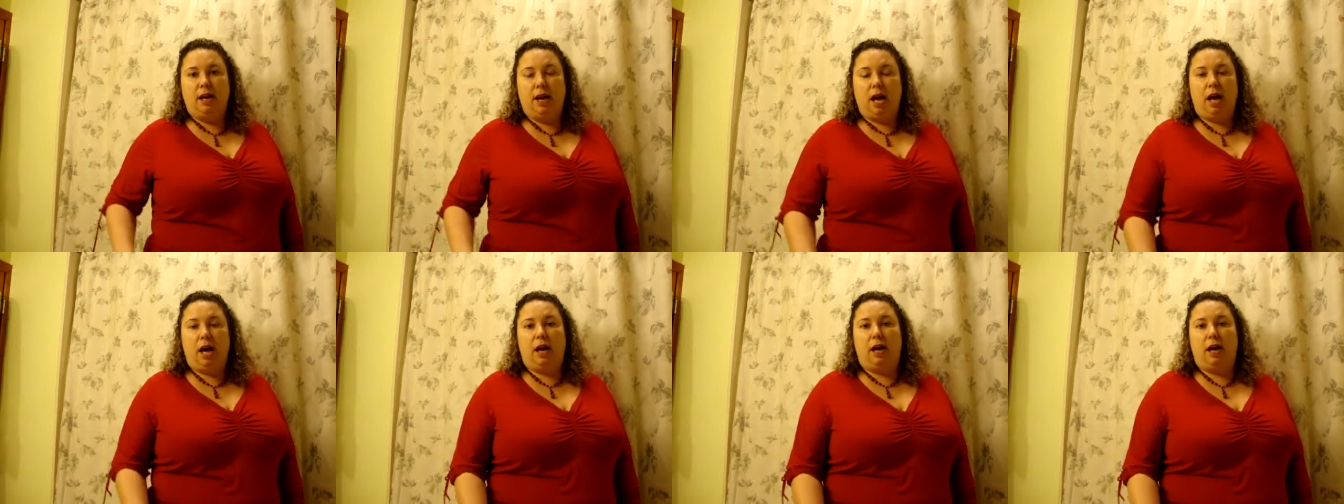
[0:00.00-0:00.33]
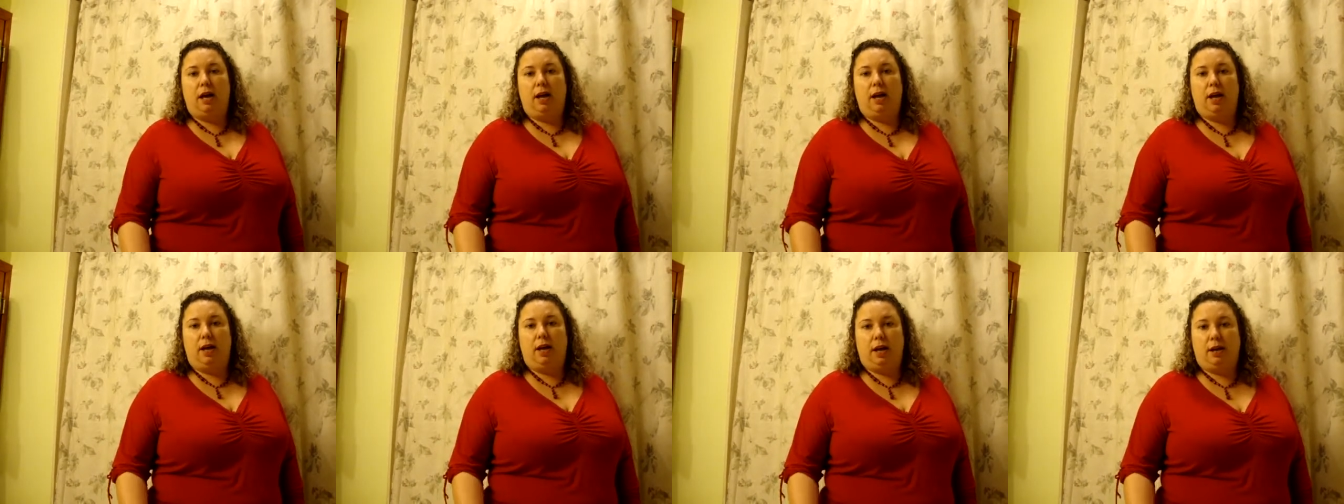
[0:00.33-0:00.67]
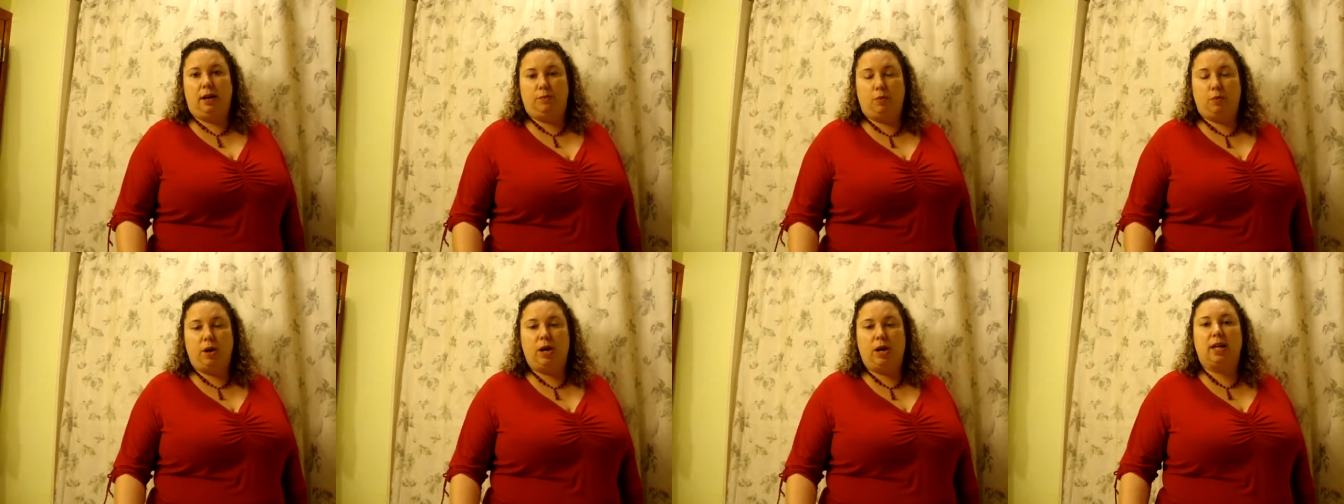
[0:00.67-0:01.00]

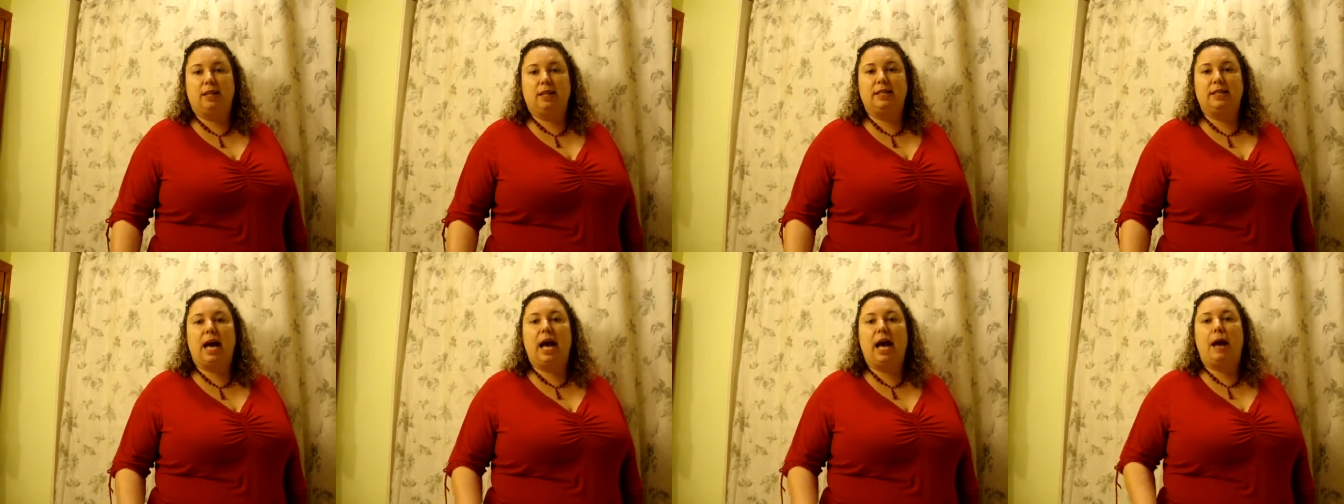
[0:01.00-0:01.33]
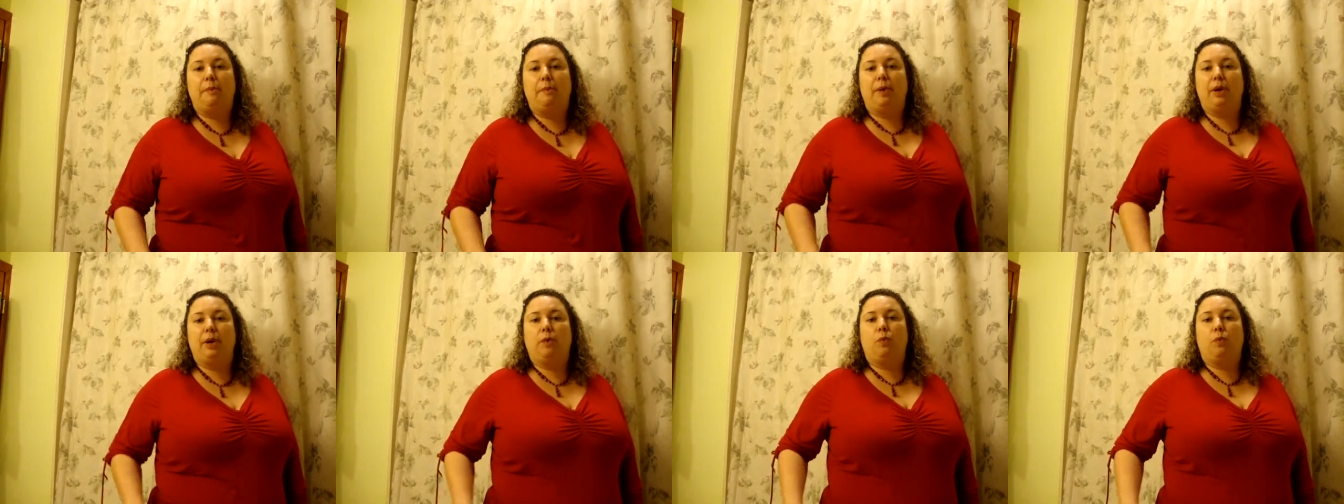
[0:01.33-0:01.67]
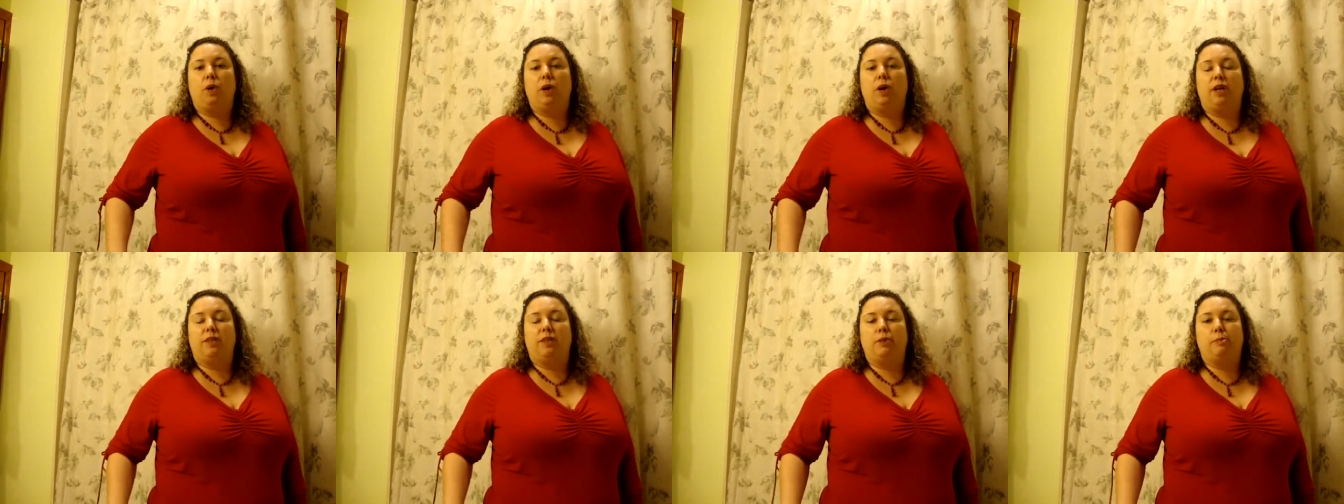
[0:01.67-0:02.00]
one on top and
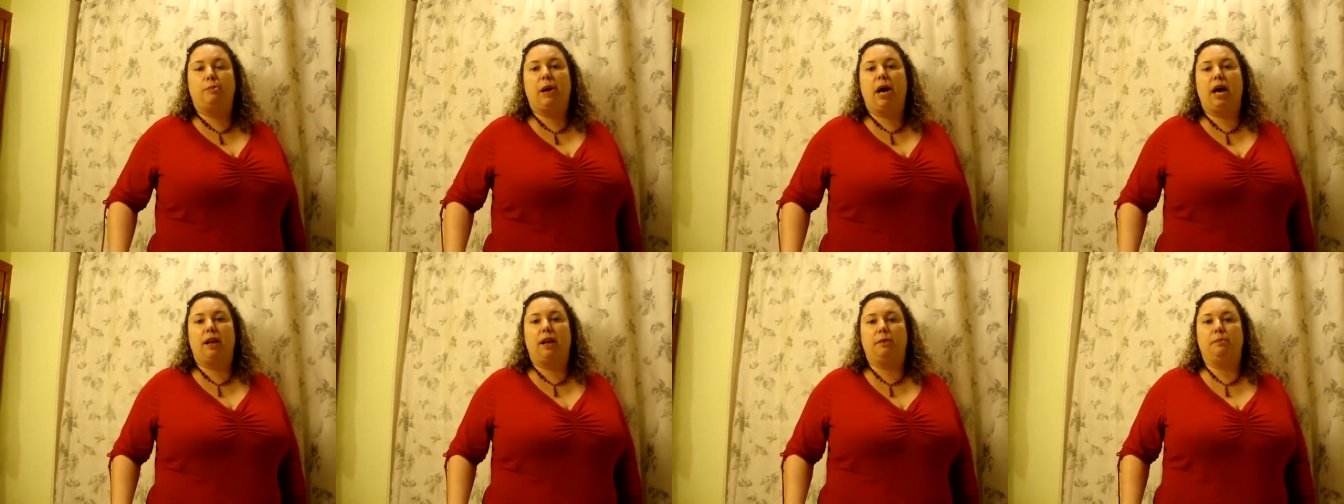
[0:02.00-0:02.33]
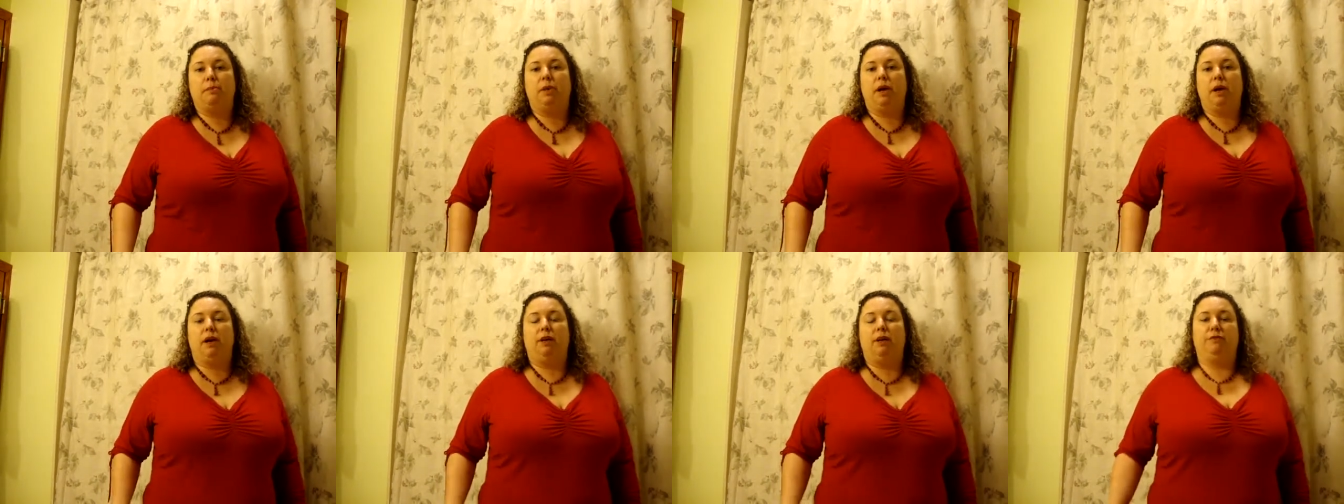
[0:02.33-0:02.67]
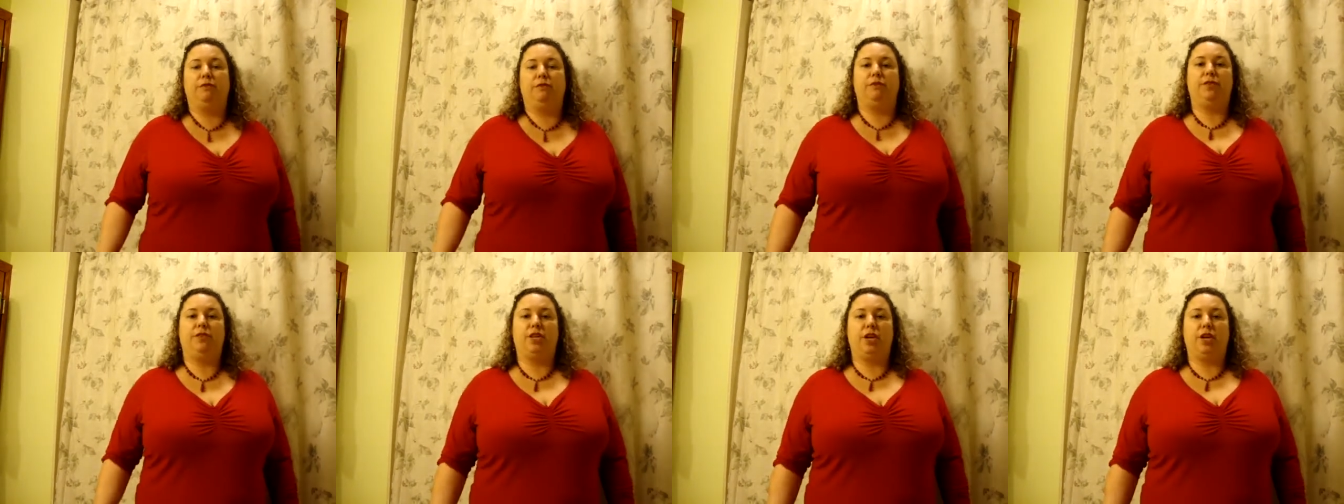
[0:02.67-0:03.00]
one on the bottom
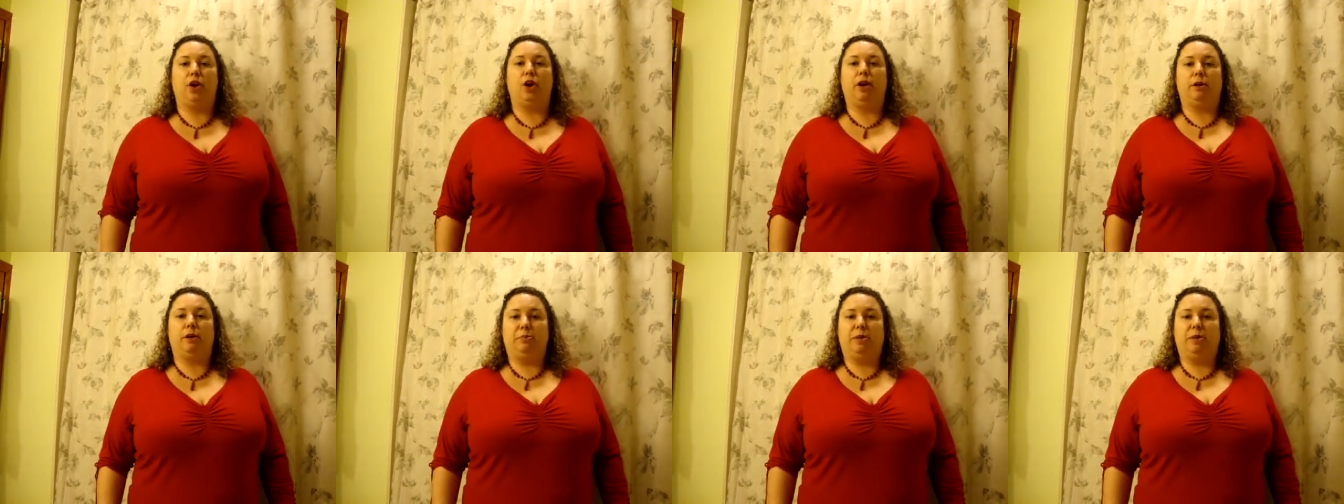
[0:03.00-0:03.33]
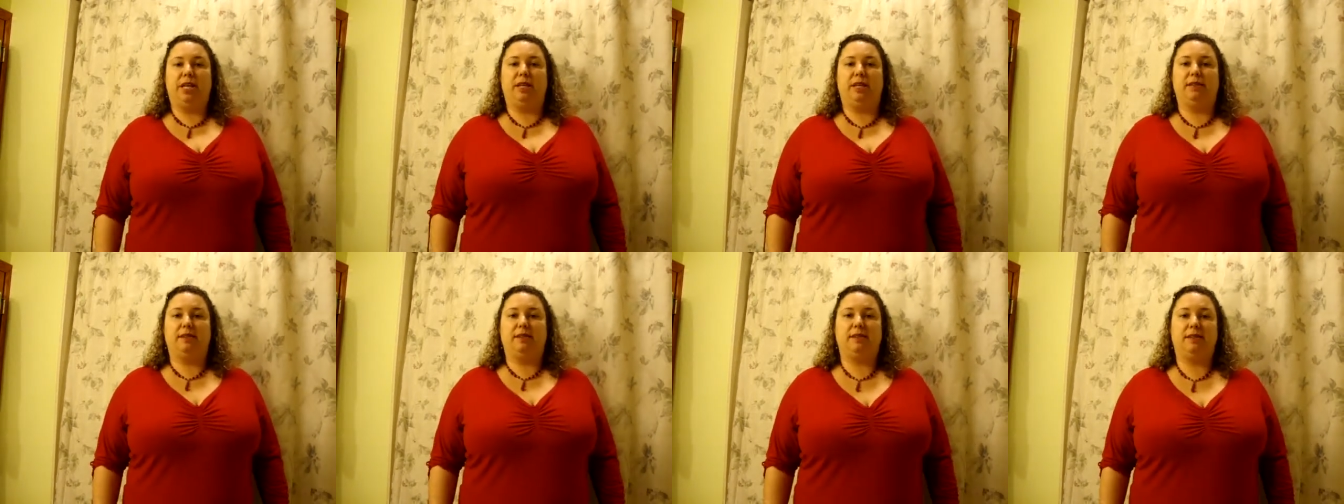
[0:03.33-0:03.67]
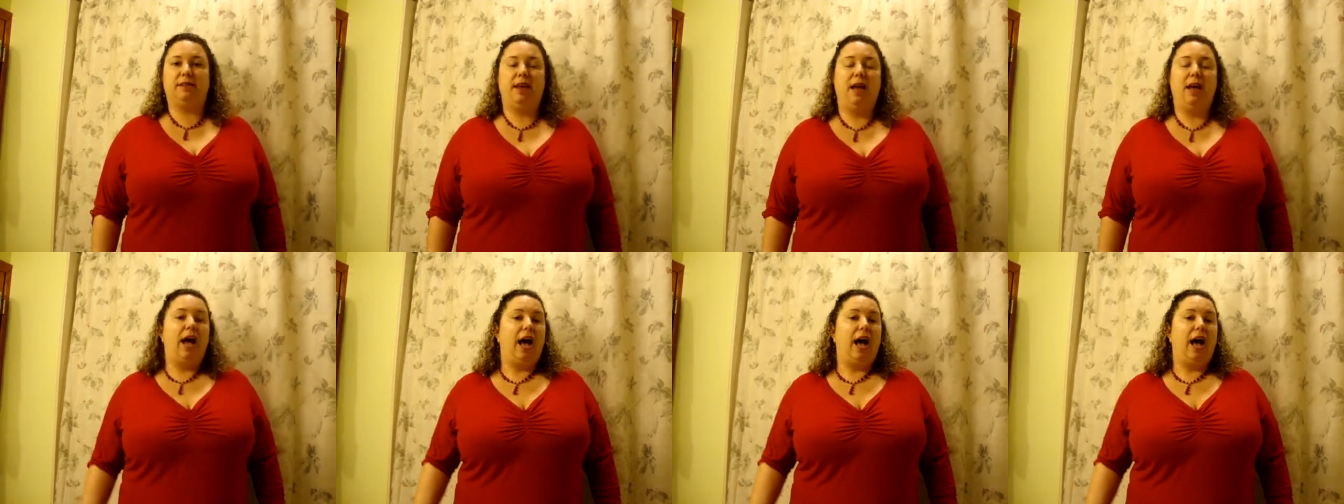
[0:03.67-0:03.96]
of the art piece.